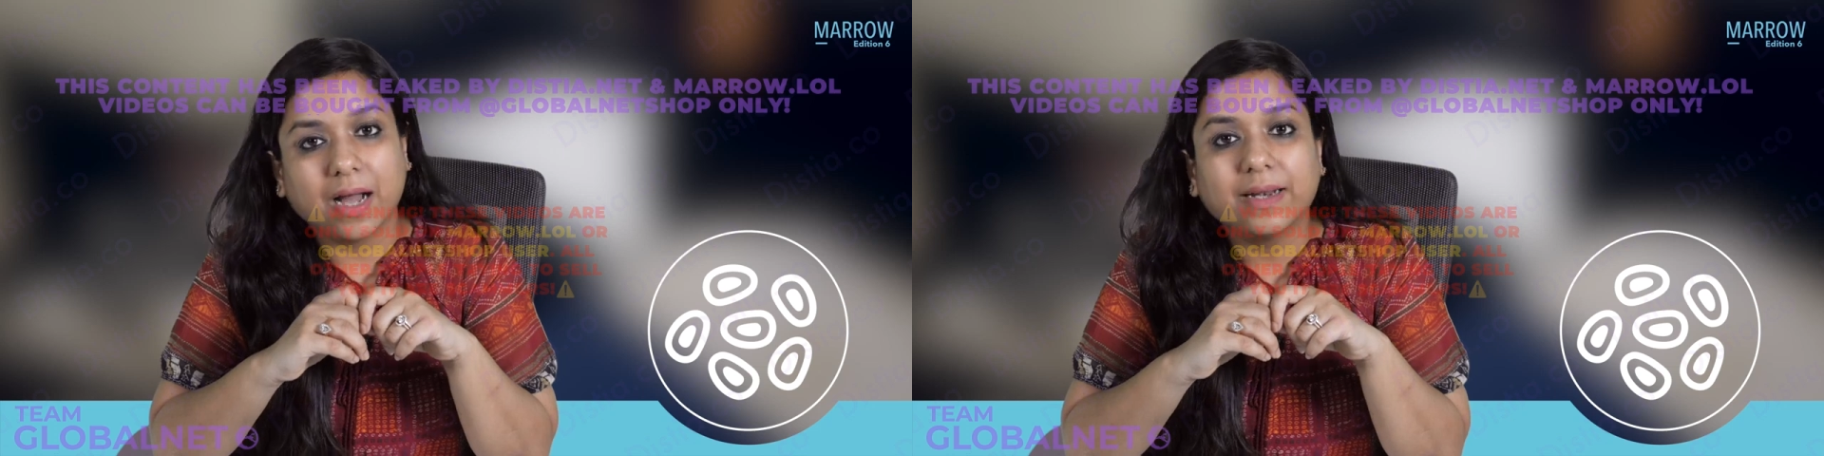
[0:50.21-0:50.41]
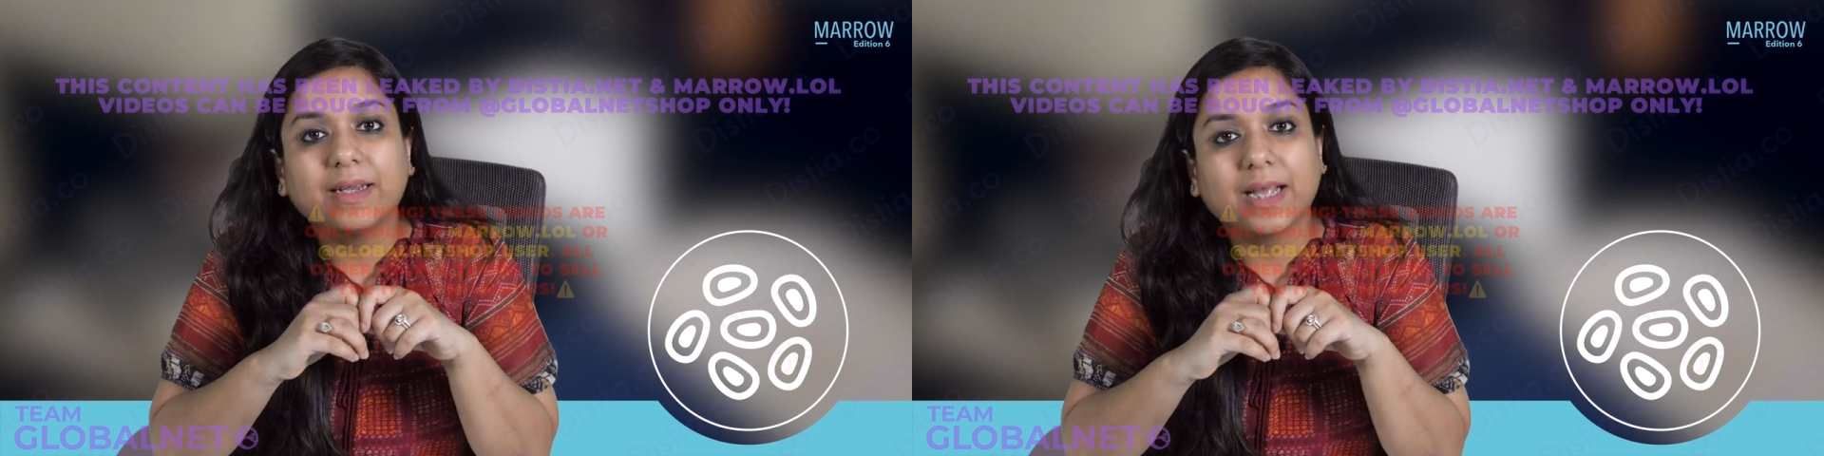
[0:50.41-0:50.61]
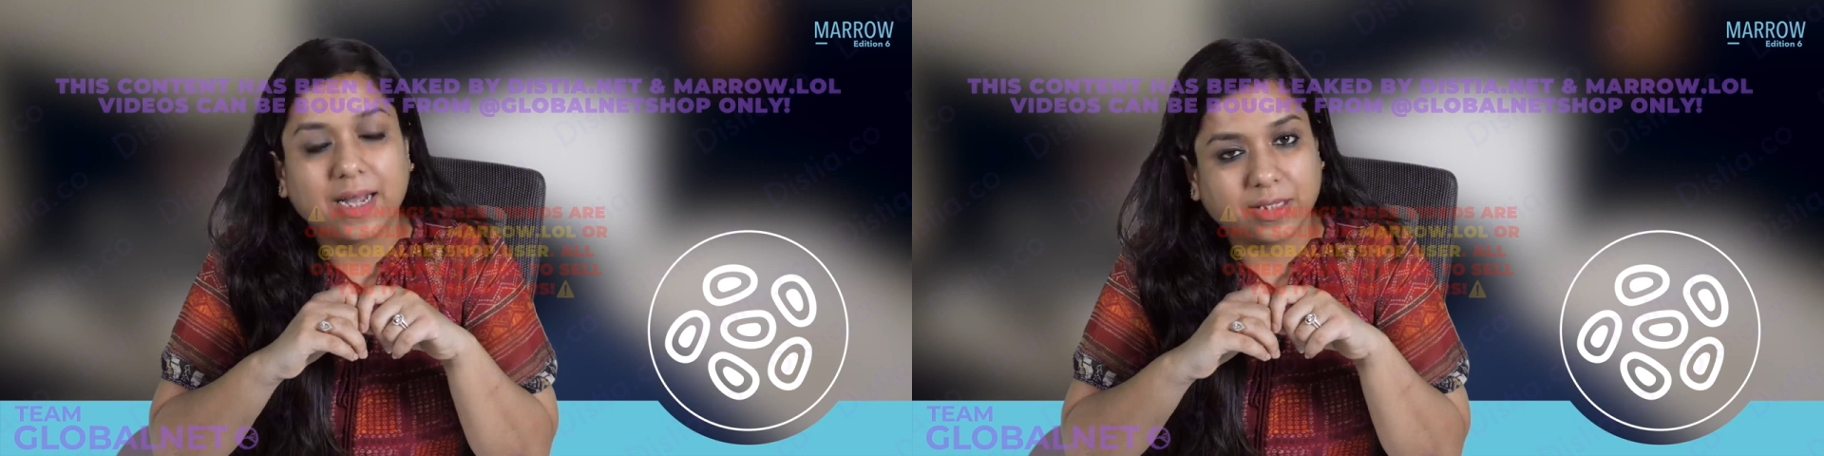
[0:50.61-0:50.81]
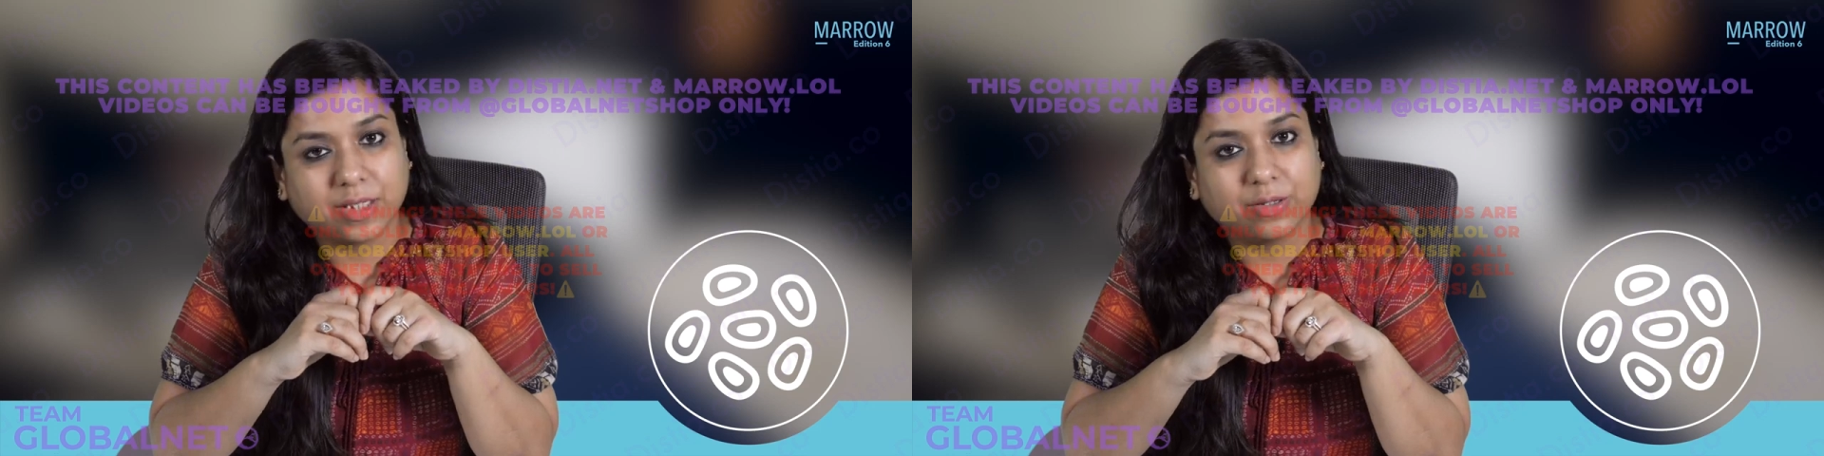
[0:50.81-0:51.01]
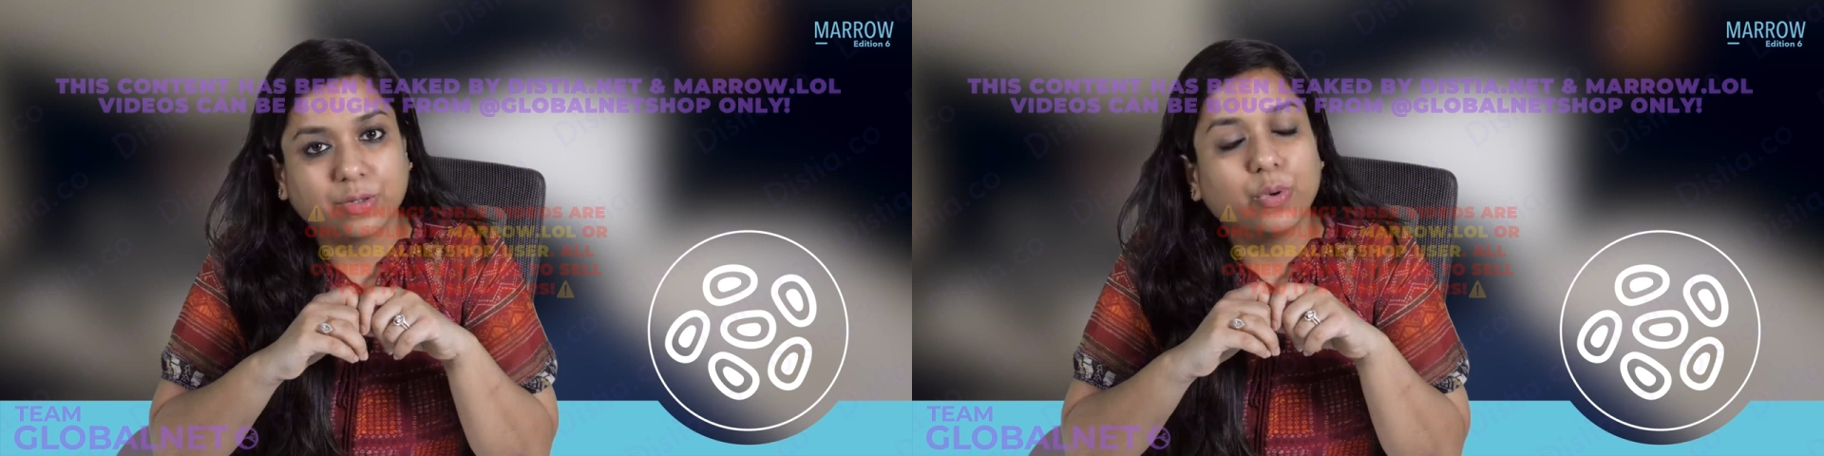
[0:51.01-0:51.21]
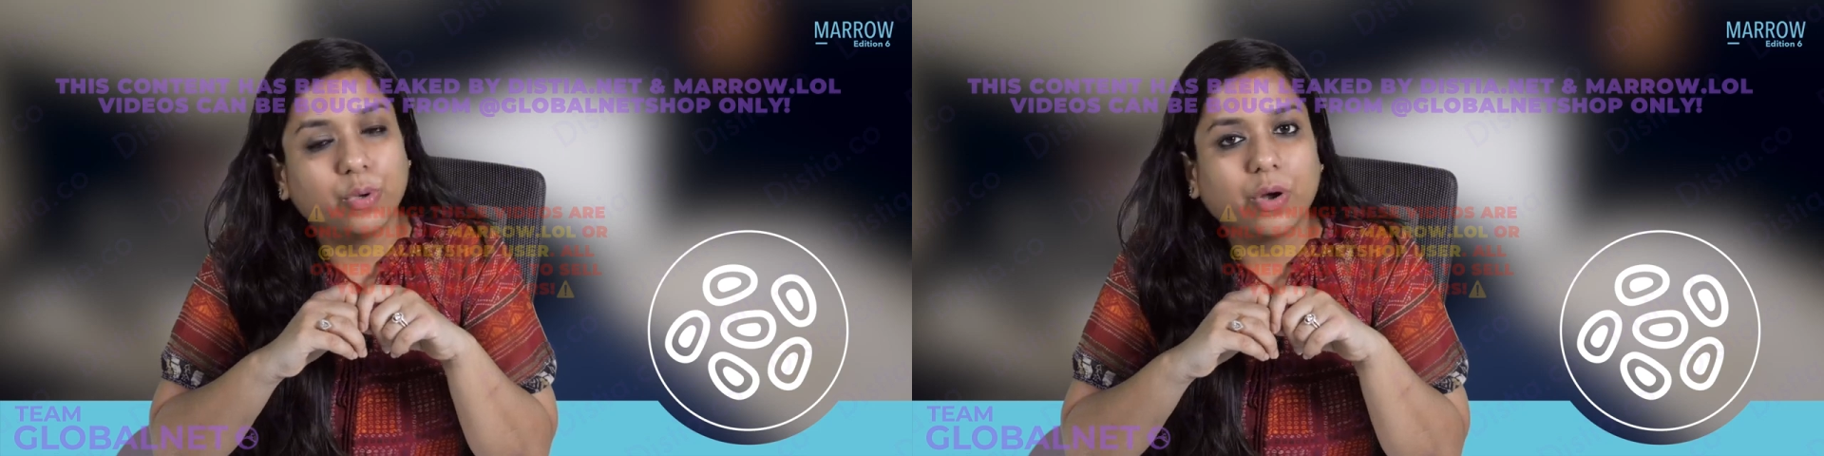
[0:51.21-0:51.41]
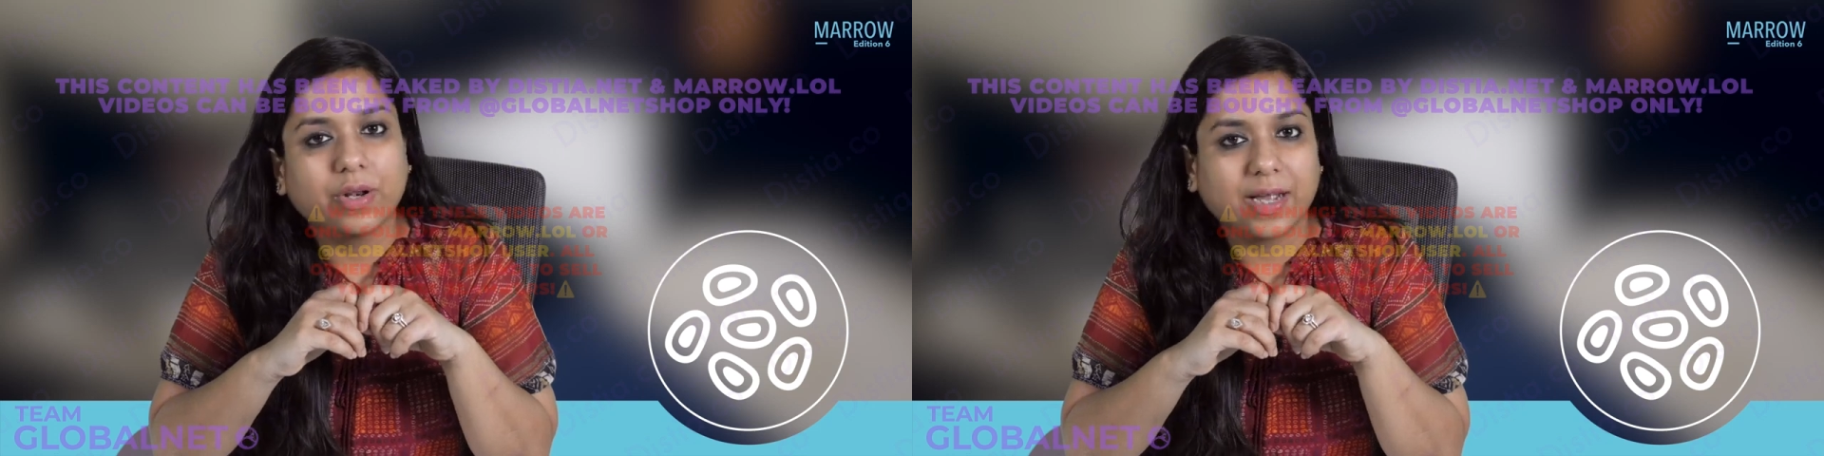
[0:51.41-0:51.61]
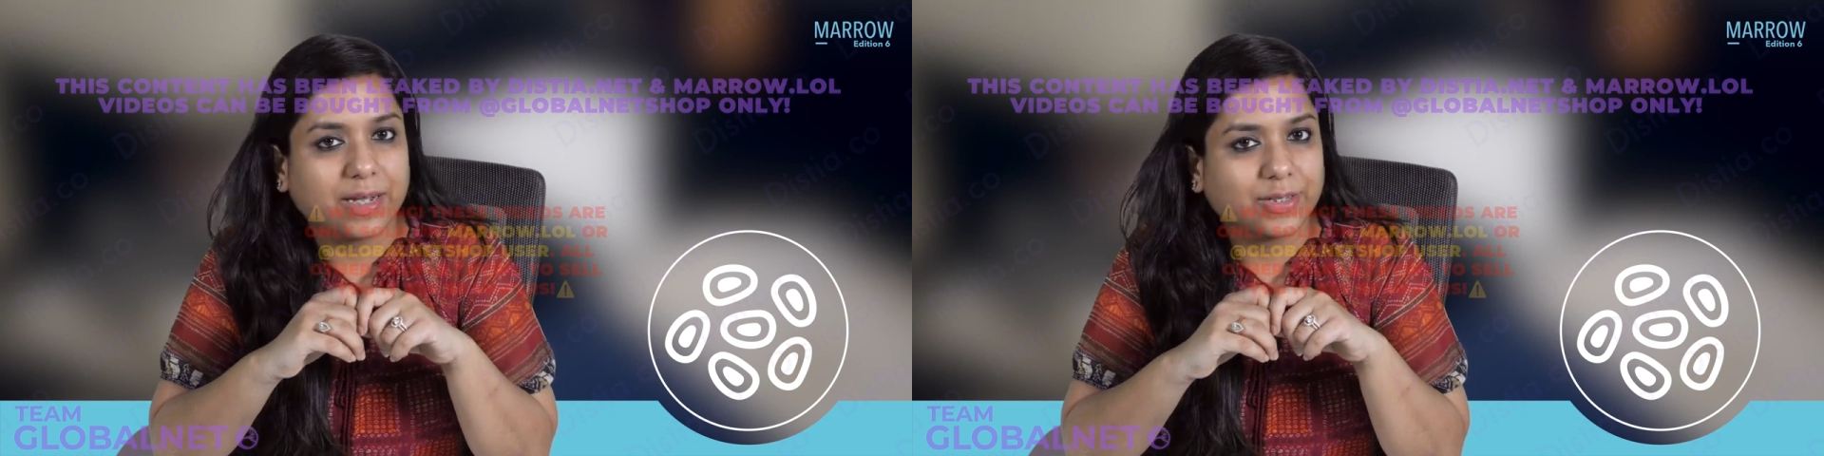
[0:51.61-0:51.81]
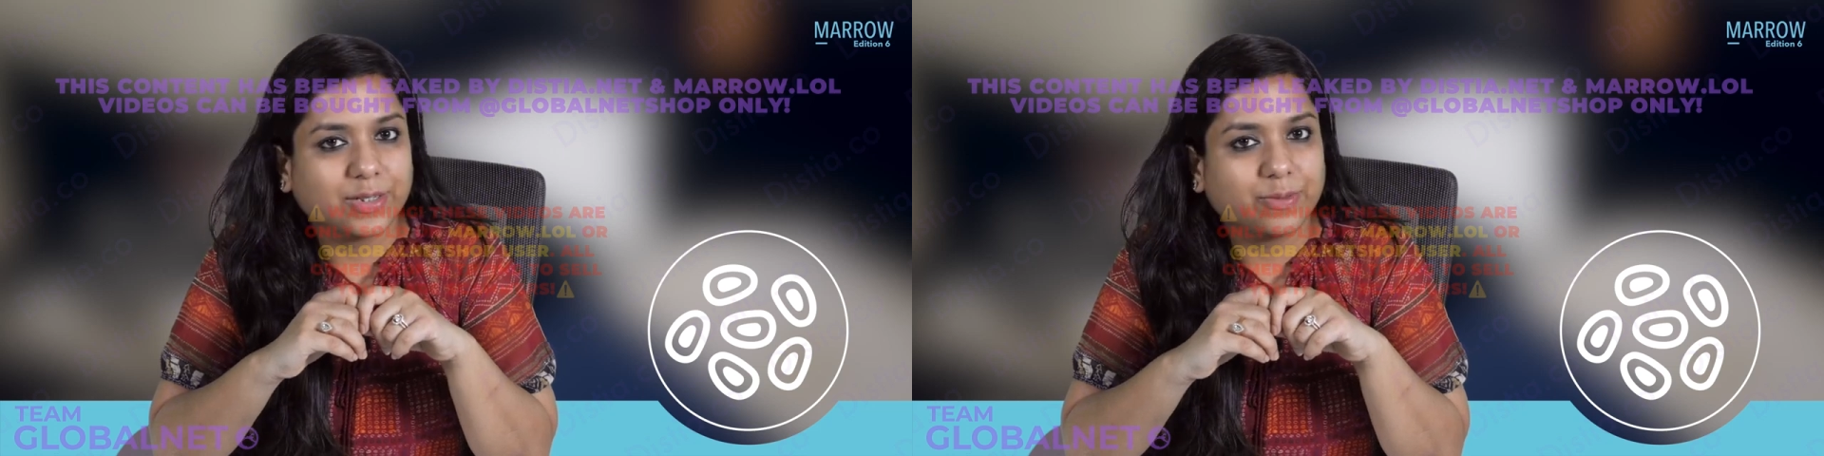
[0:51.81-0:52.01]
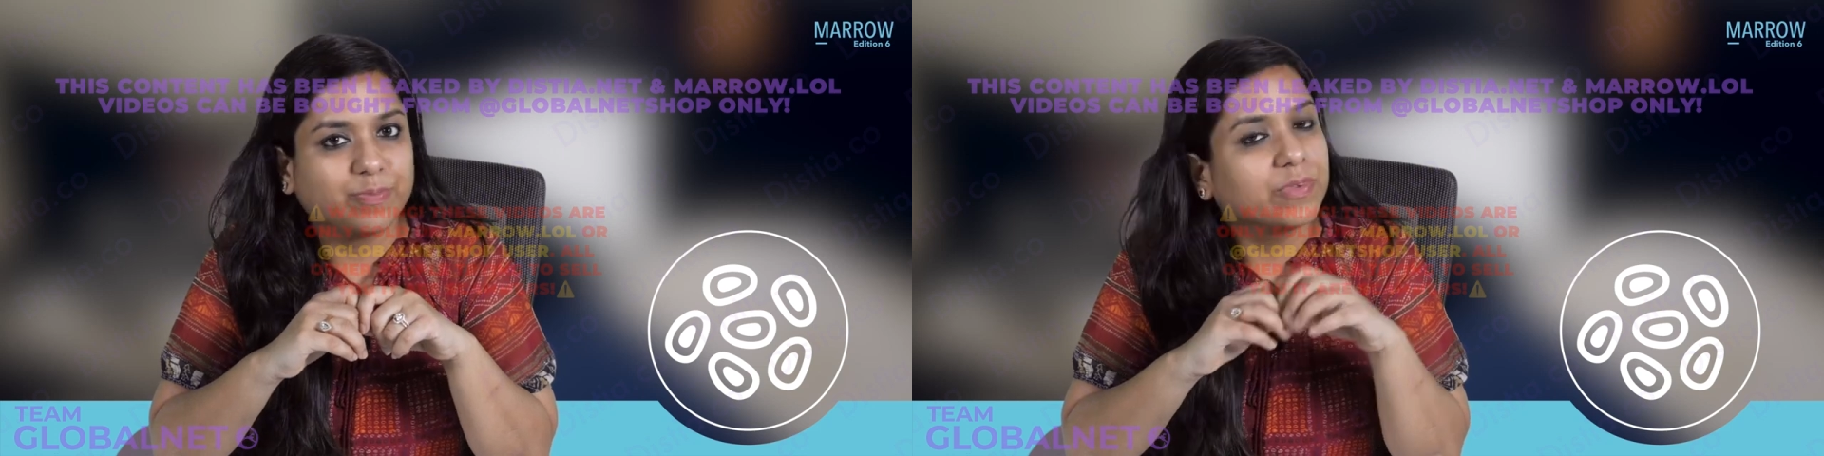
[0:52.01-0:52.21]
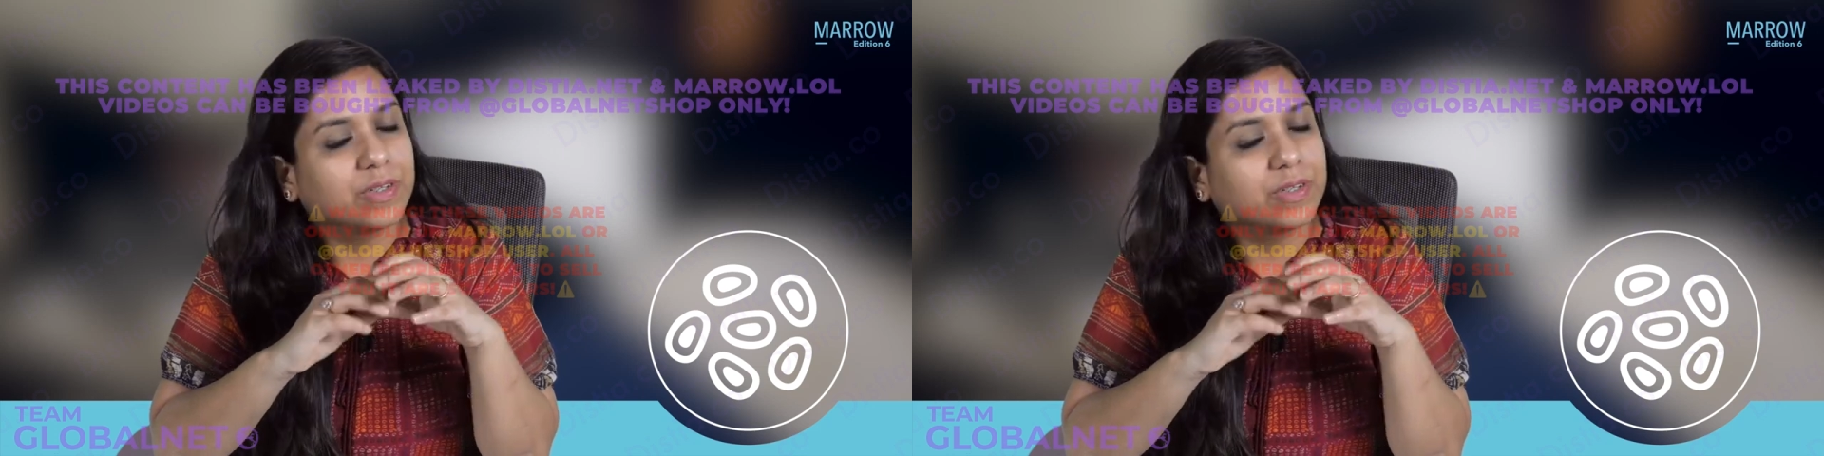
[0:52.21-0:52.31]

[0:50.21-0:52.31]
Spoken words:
and cancer, colon cancer.